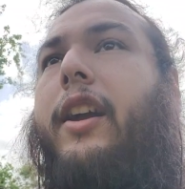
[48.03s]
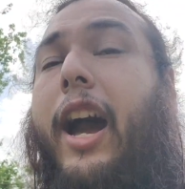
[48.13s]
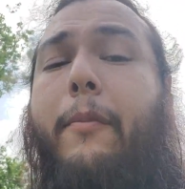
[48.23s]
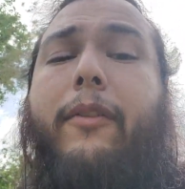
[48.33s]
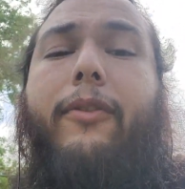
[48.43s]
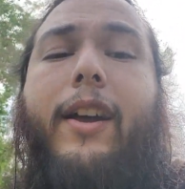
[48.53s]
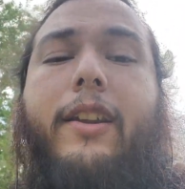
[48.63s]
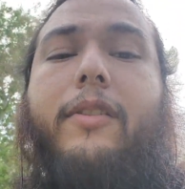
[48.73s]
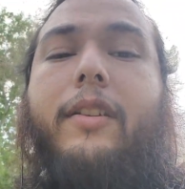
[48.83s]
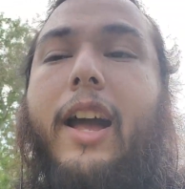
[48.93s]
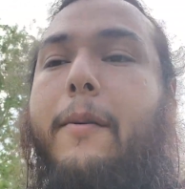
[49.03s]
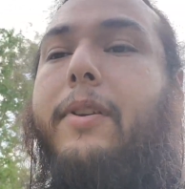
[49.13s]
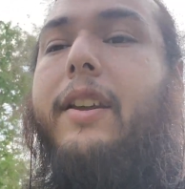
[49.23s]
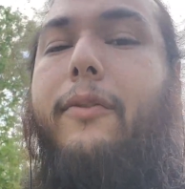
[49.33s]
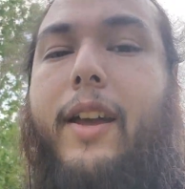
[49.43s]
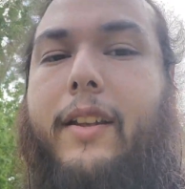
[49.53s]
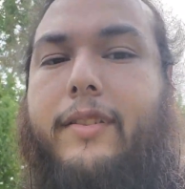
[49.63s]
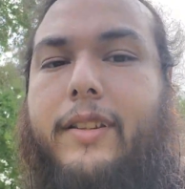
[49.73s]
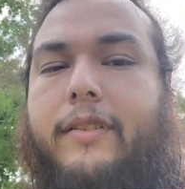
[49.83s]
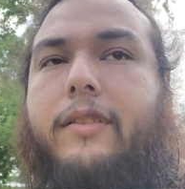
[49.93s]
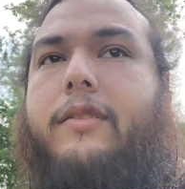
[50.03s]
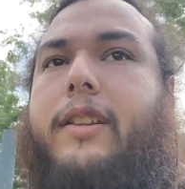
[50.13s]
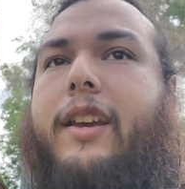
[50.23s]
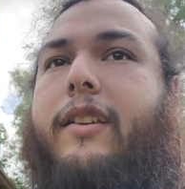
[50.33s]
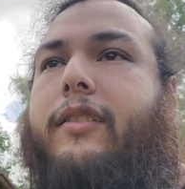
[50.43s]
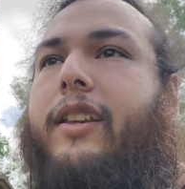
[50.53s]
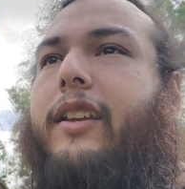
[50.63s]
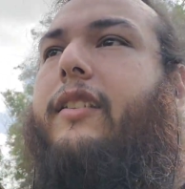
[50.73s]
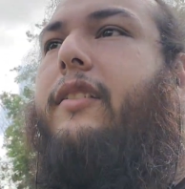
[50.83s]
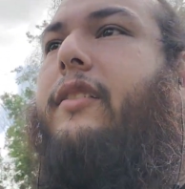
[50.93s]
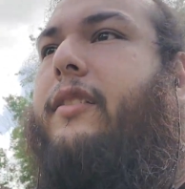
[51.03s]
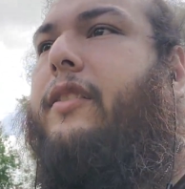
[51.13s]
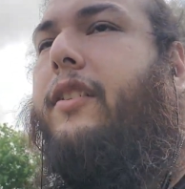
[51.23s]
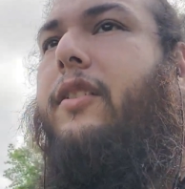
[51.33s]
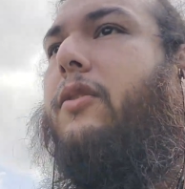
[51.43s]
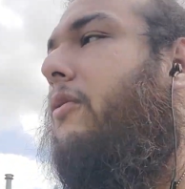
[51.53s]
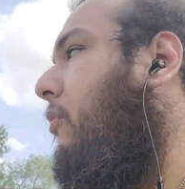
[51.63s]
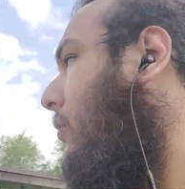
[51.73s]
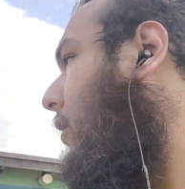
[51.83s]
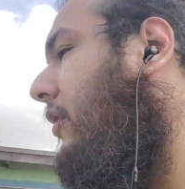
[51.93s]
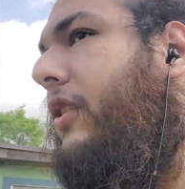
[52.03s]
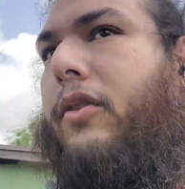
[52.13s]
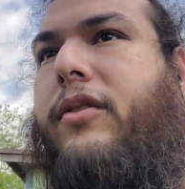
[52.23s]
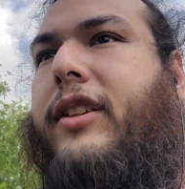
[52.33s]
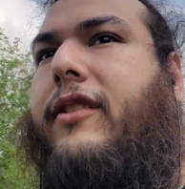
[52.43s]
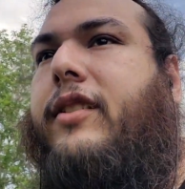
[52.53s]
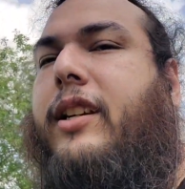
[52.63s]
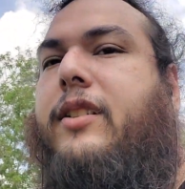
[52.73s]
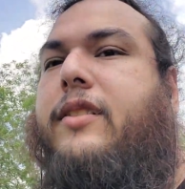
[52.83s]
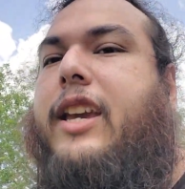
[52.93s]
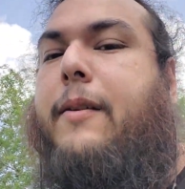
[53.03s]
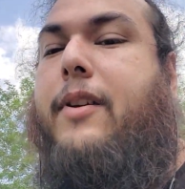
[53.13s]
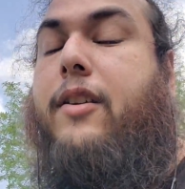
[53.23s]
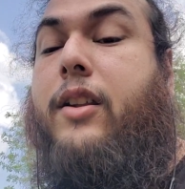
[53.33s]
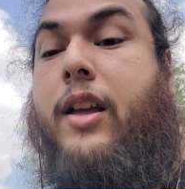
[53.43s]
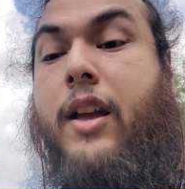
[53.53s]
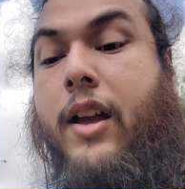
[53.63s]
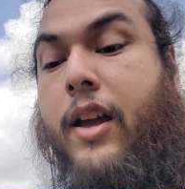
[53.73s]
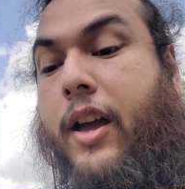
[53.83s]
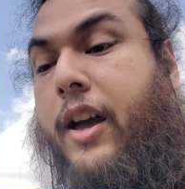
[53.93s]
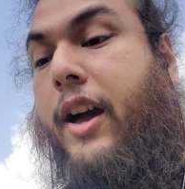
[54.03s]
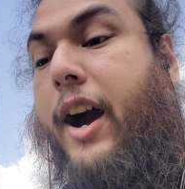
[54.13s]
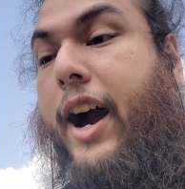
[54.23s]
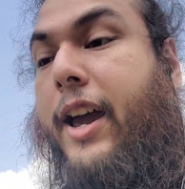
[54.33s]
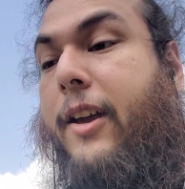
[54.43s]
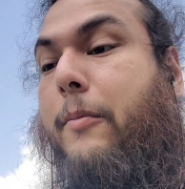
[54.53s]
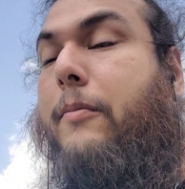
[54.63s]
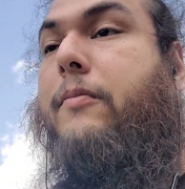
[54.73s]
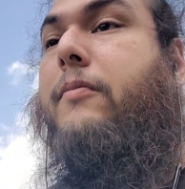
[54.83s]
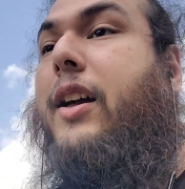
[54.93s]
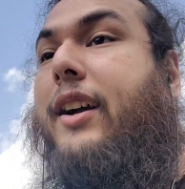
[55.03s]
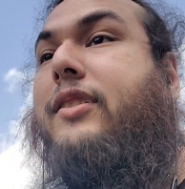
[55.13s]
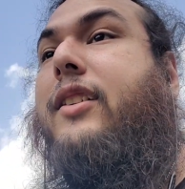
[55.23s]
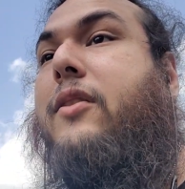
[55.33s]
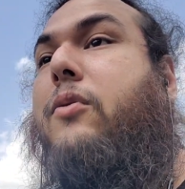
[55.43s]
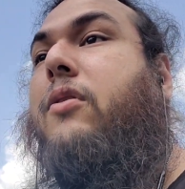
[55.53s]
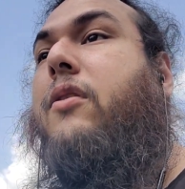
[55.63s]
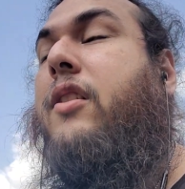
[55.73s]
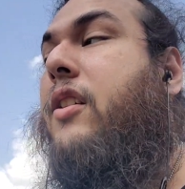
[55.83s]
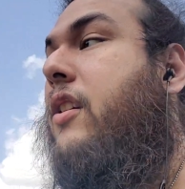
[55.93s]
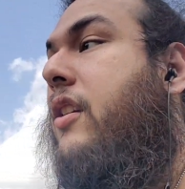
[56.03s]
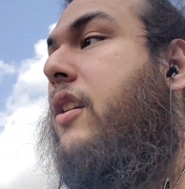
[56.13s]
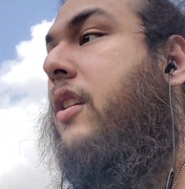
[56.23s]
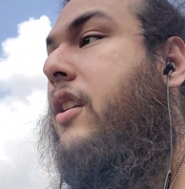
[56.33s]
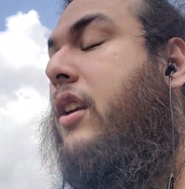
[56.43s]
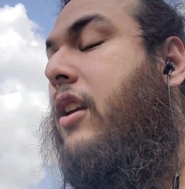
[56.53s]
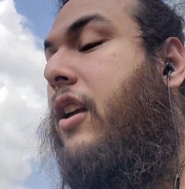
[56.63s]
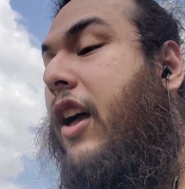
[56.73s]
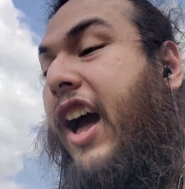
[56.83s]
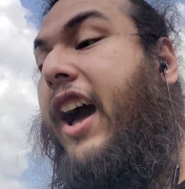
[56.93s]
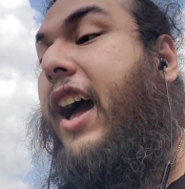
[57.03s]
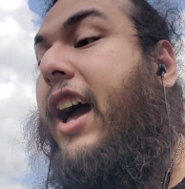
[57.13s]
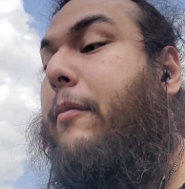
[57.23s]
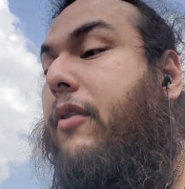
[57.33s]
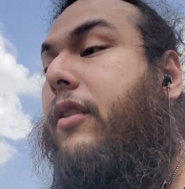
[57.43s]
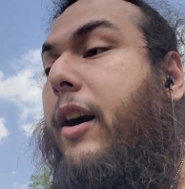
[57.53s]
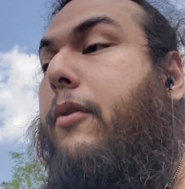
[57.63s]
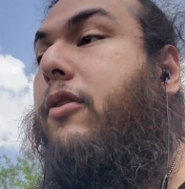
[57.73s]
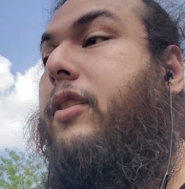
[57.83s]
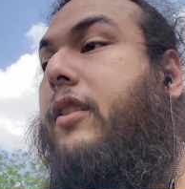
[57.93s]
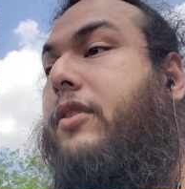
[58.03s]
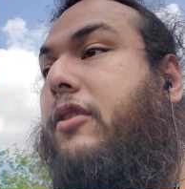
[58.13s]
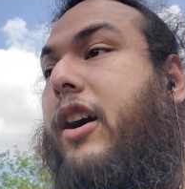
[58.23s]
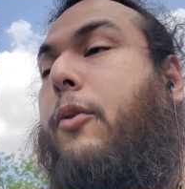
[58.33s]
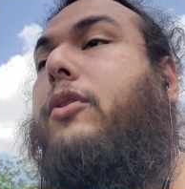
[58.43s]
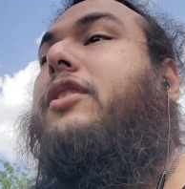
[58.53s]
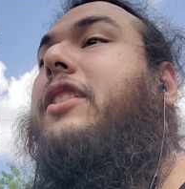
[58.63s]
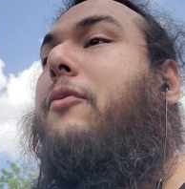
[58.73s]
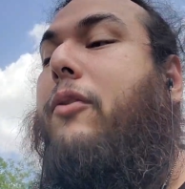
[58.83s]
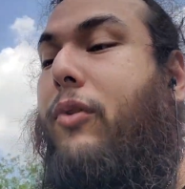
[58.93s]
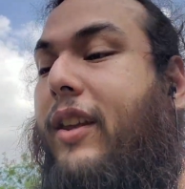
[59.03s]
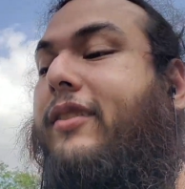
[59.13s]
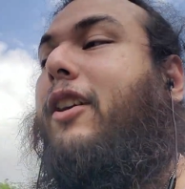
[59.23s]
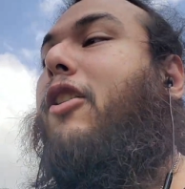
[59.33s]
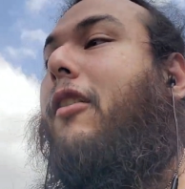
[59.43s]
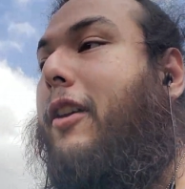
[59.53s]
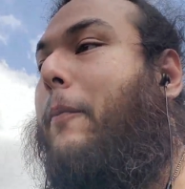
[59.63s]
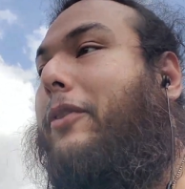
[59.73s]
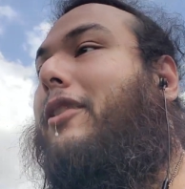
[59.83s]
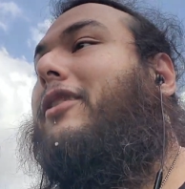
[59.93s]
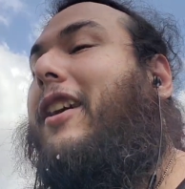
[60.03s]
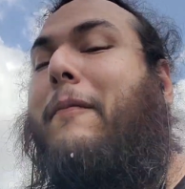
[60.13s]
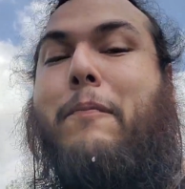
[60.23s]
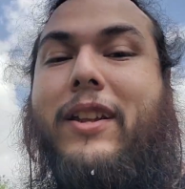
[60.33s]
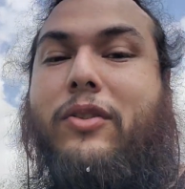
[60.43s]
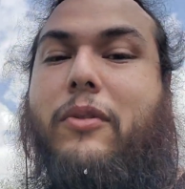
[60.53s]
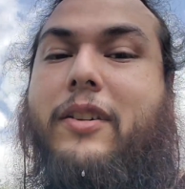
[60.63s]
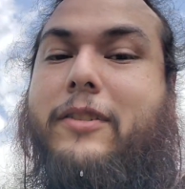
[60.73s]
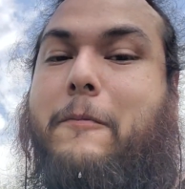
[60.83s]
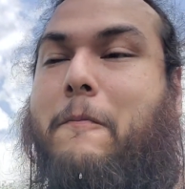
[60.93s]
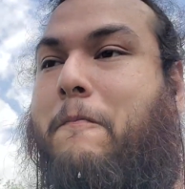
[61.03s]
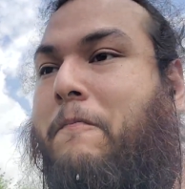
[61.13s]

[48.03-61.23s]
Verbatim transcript: I'm a fan of it. I've been a fan since those days, and you know, with the new series that just came out, I am actually I'm I'm hooked on the show. I wish they would release all the episodes so I could binge watch them.